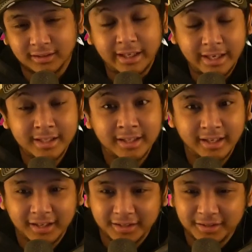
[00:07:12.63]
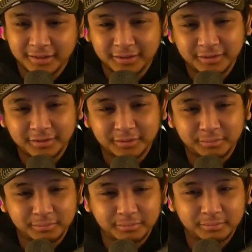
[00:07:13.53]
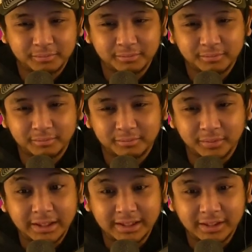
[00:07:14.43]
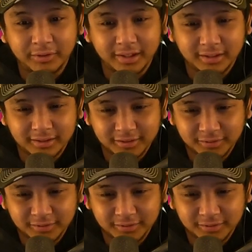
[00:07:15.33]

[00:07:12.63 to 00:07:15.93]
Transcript: He is an idiot. But he's serious.